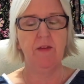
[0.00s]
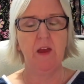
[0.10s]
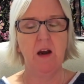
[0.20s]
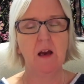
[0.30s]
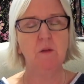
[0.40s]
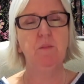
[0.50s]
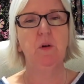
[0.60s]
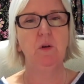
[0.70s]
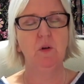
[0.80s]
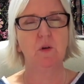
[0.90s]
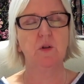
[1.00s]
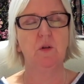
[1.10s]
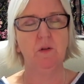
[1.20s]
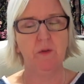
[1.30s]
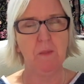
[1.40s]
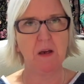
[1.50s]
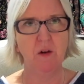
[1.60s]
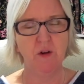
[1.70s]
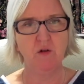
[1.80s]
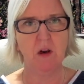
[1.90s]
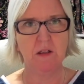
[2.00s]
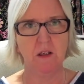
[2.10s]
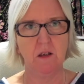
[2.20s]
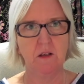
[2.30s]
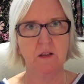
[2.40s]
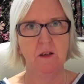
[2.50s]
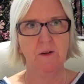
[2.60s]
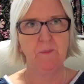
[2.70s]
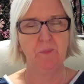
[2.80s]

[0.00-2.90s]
then I can pull those over my other dresses